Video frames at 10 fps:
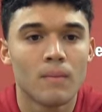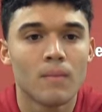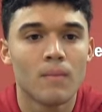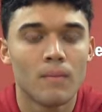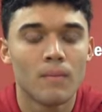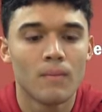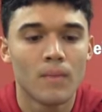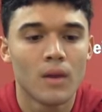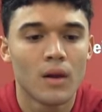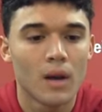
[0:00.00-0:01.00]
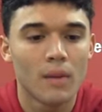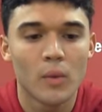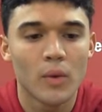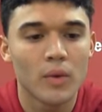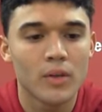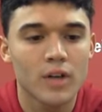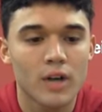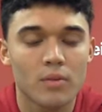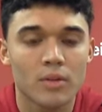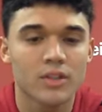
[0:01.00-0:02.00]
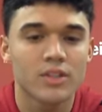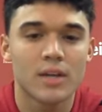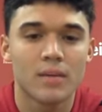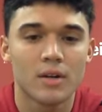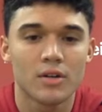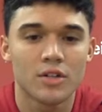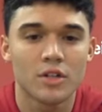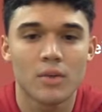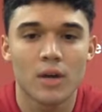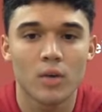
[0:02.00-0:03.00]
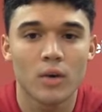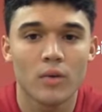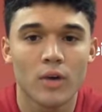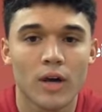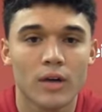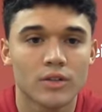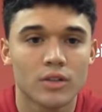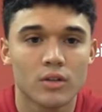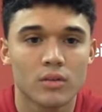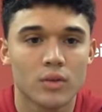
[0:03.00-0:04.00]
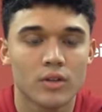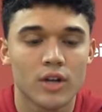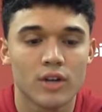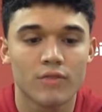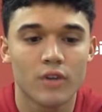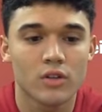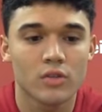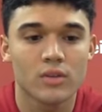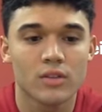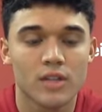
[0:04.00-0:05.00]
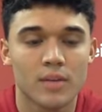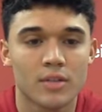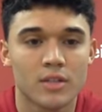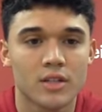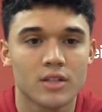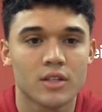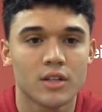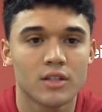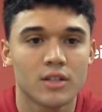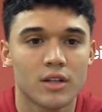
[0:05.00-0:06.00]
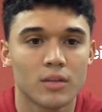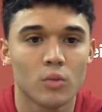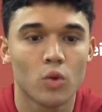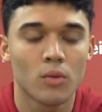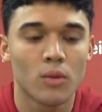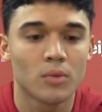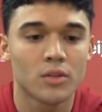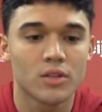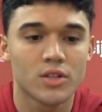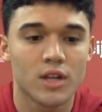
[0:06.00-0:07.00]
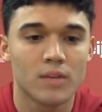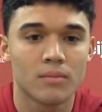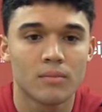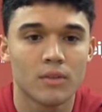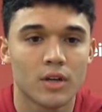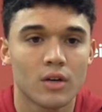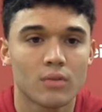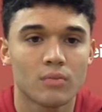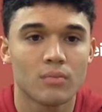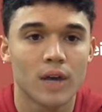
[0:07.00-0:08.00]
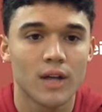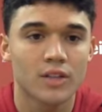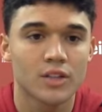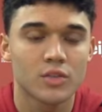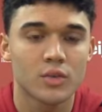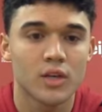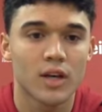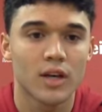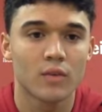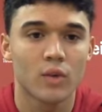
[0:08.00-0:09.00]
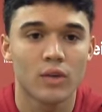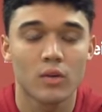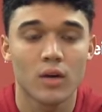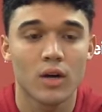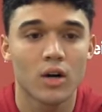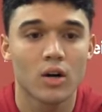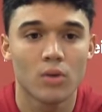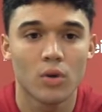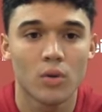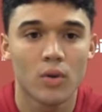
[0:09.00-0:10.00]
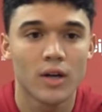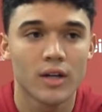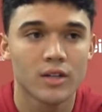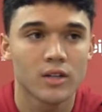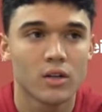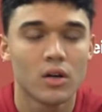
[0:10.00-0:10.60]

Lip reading: Mm-hmm. I mean, we try to bring the same energy no matter where we're at. So we try to focus with the same intensity and warm up with the same, you know, passion as we can, whether we're at home or away. So,